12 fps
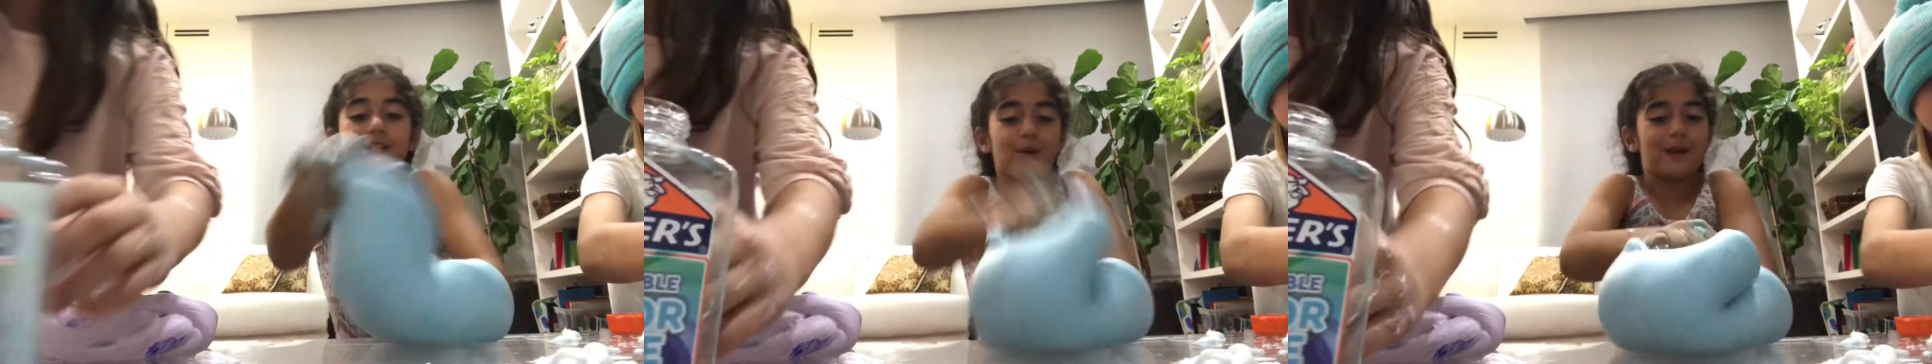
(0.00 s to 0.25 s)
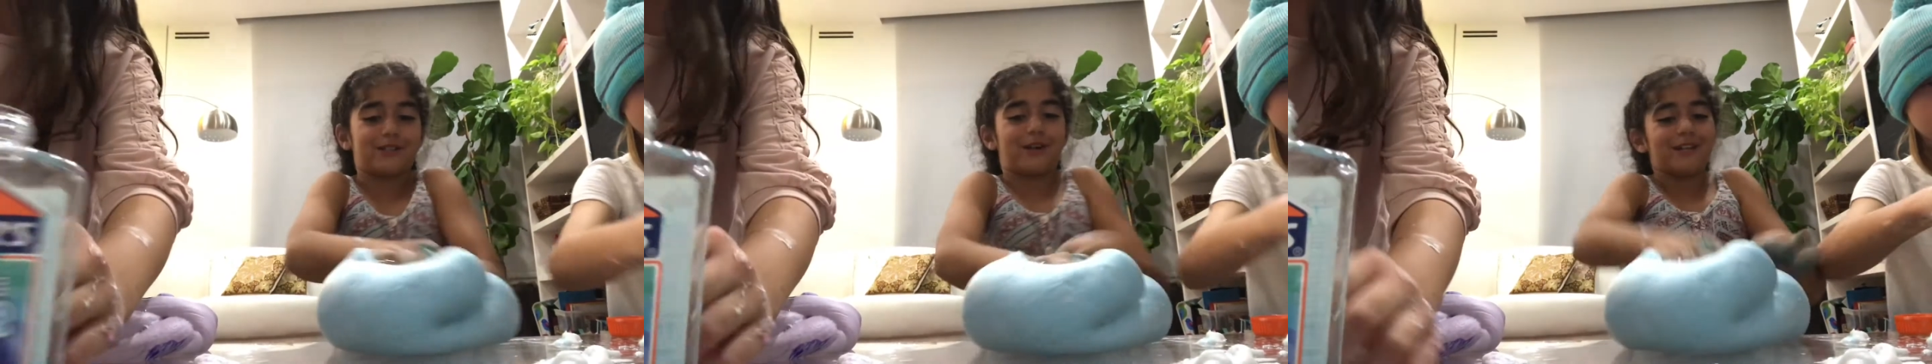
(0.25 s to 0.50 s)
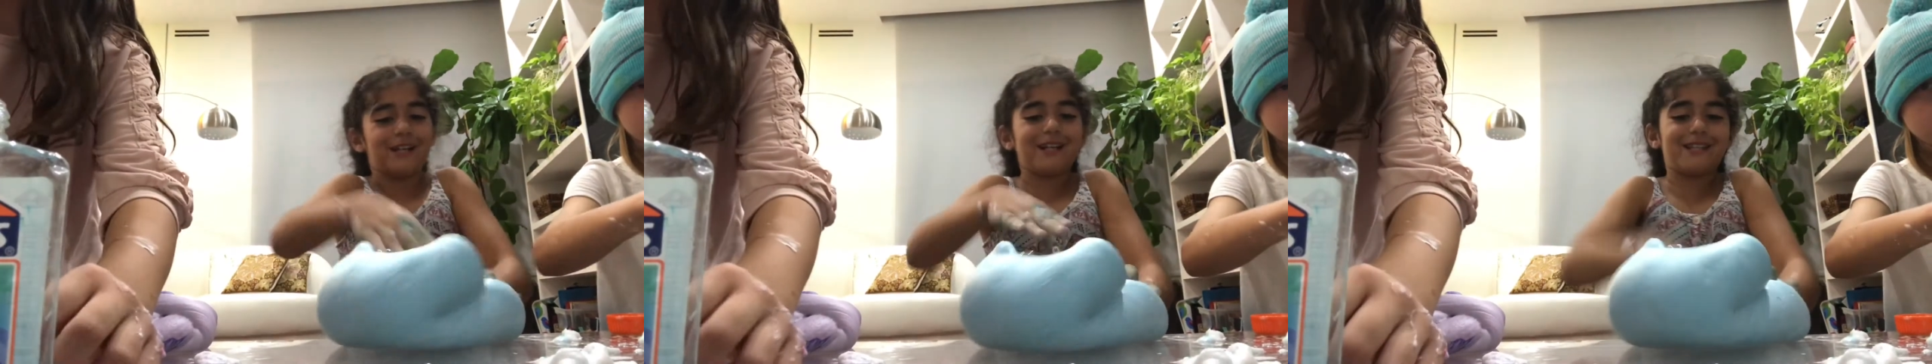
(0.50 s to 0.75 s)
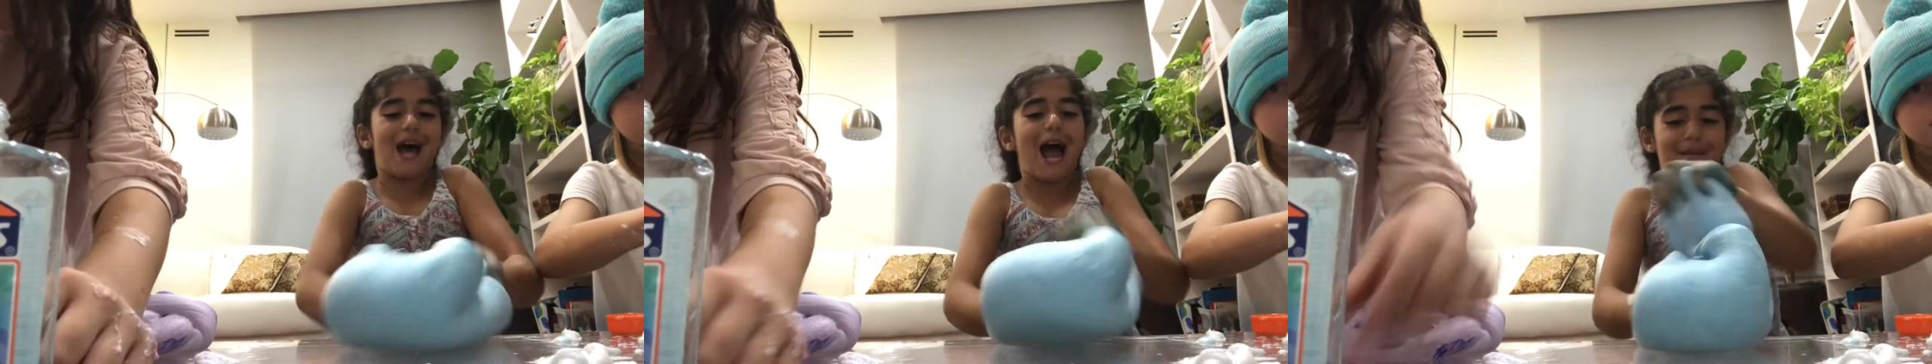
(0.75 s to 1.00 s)
so I started a
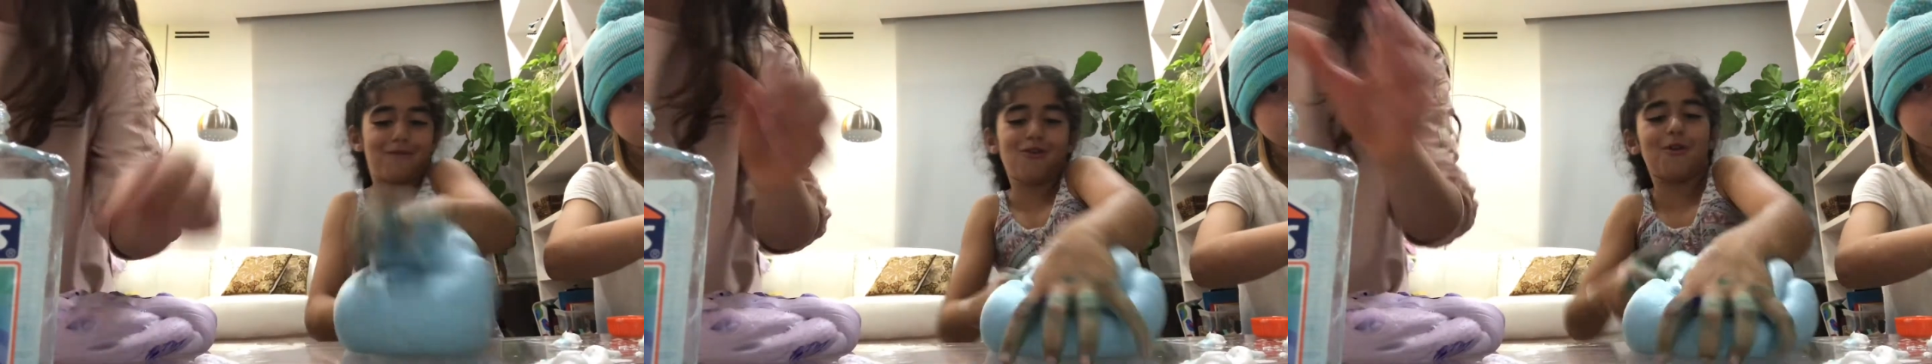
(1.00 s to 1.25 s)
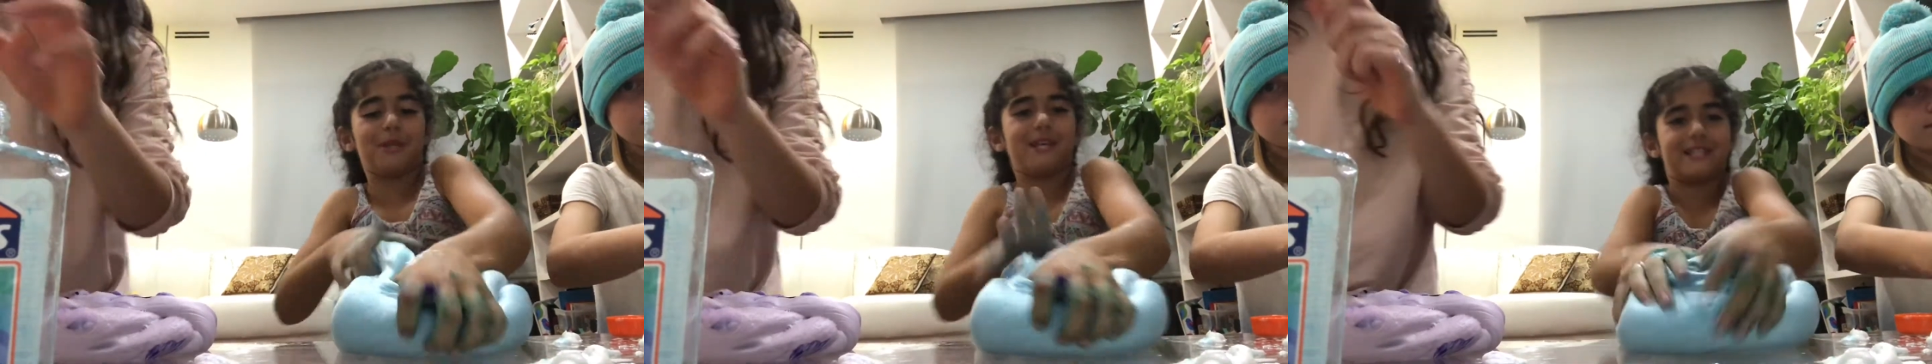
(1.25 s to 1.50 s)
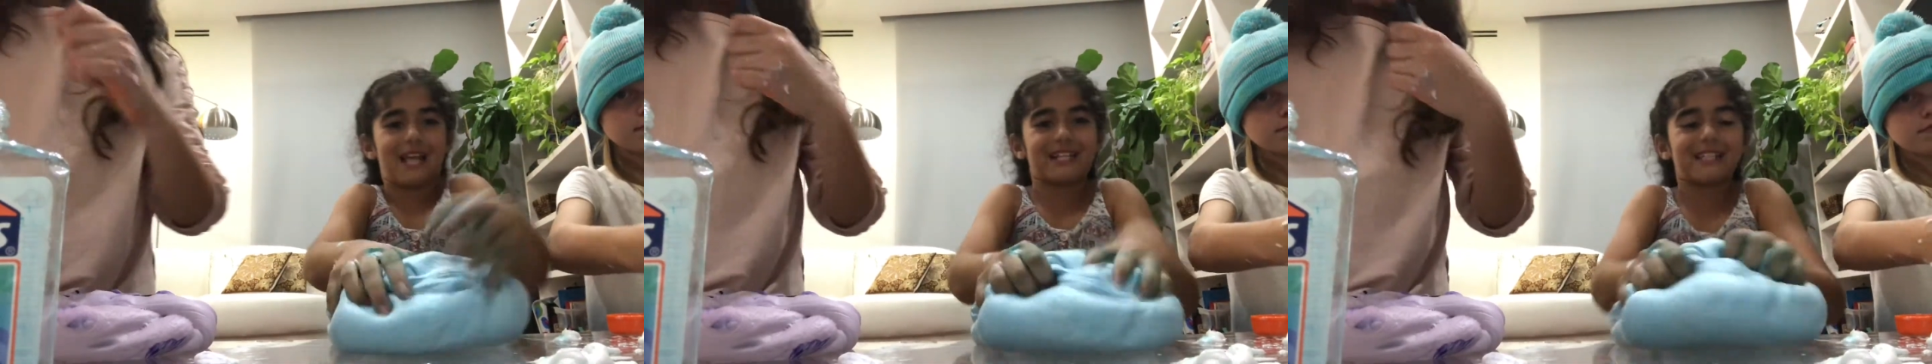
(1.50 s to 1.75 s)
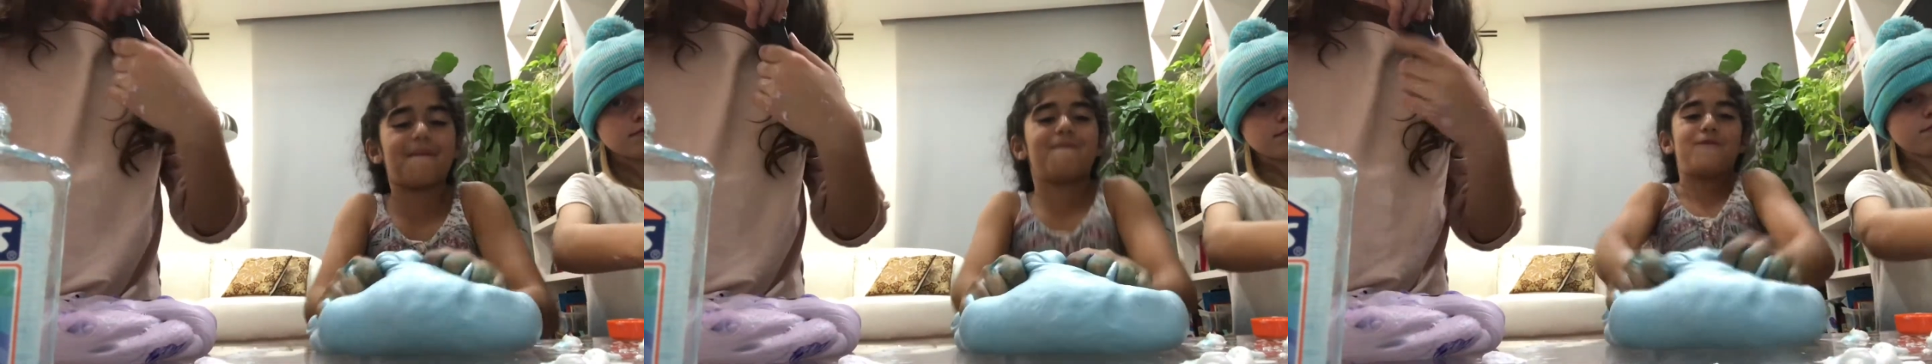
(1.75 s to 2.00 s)
timer on the exact
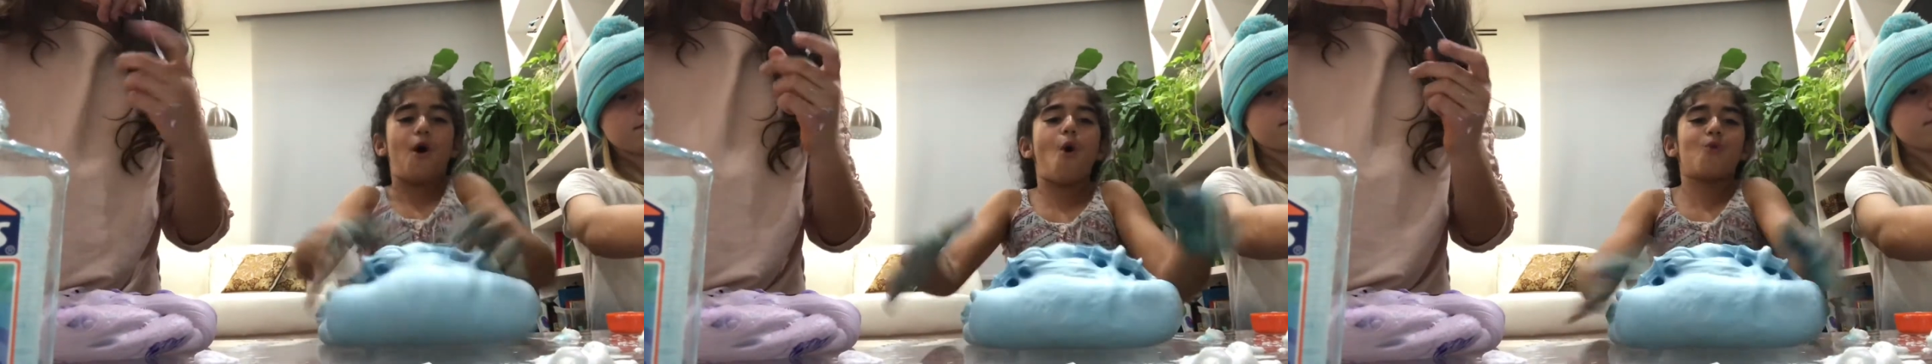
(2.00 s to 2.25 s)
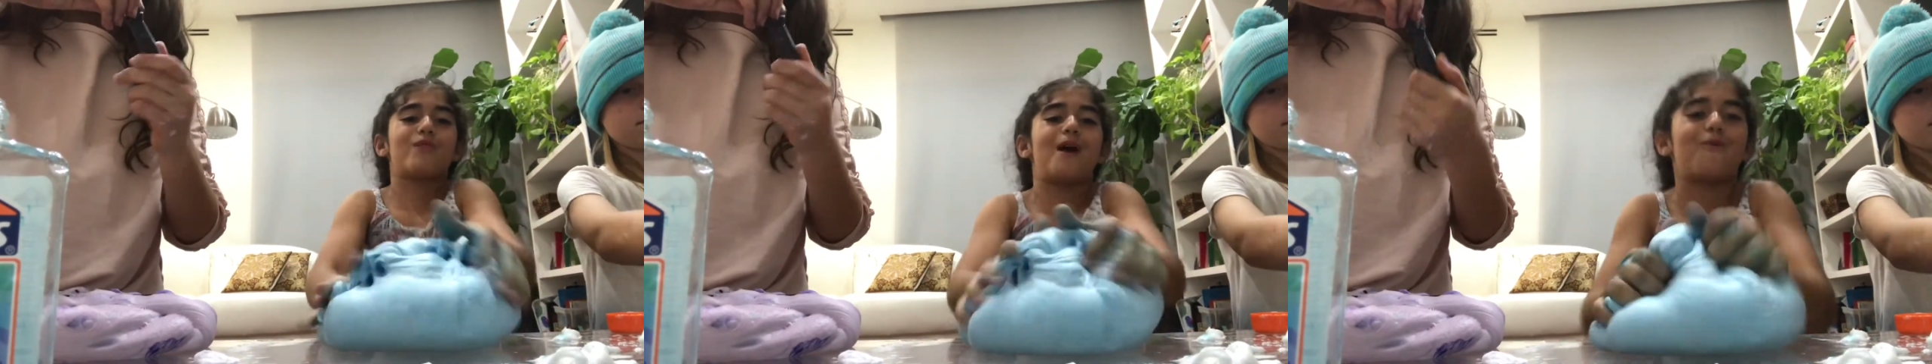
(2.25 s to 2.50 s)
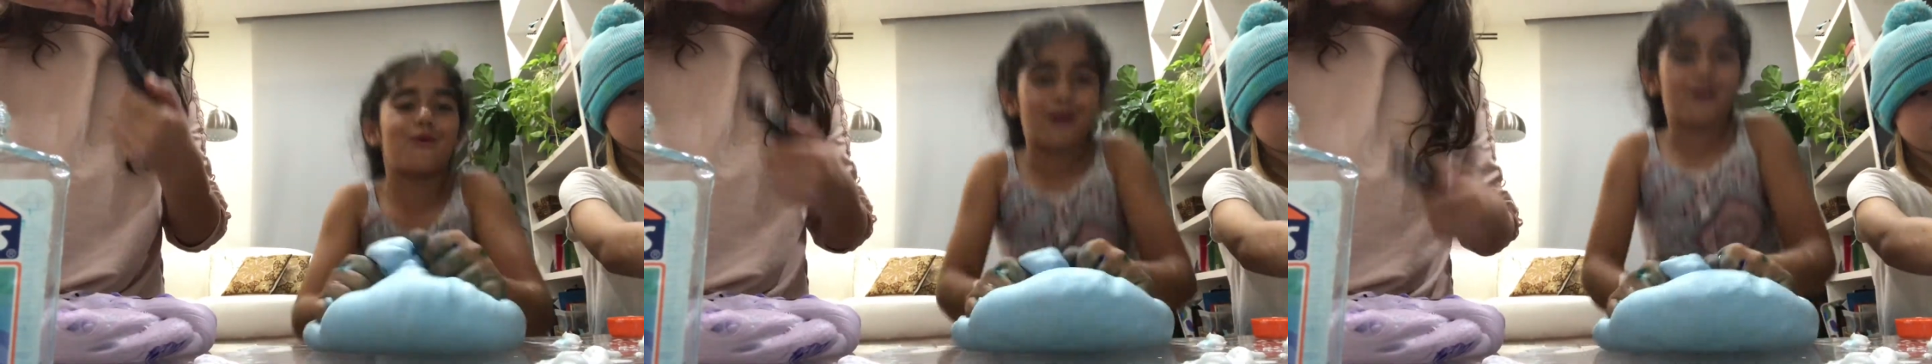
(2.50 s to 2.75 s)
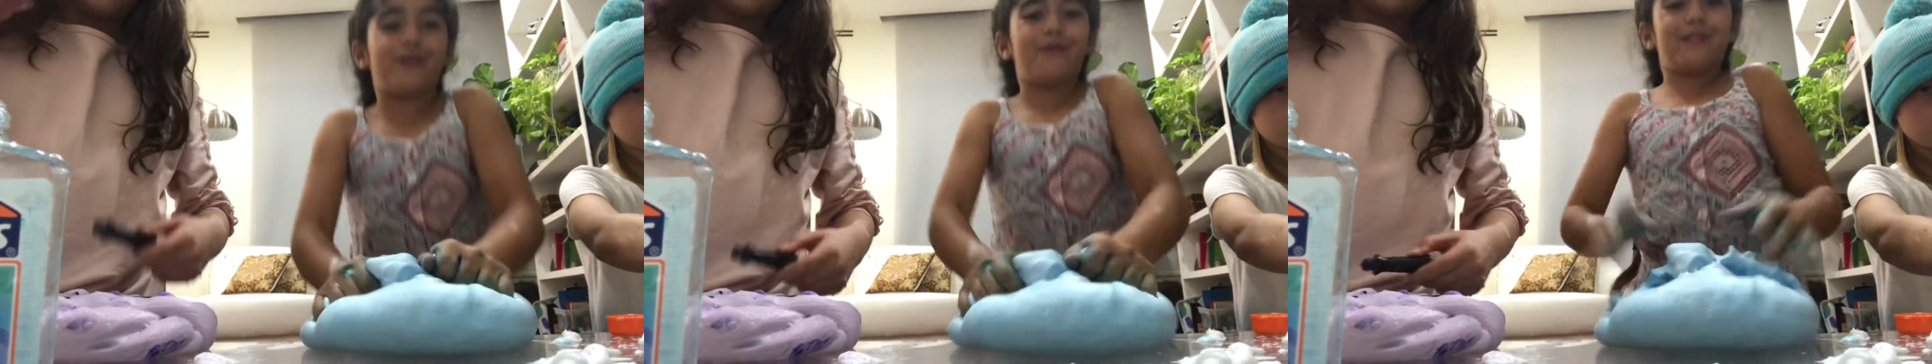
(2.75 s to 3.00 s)
same phone that we're
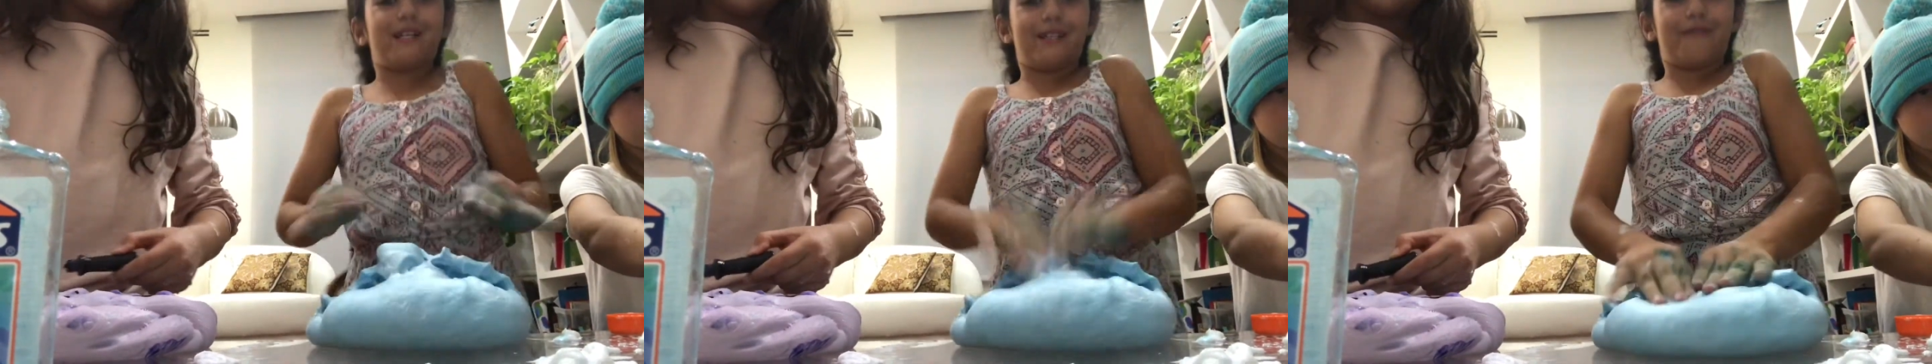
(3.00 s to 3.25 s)
using to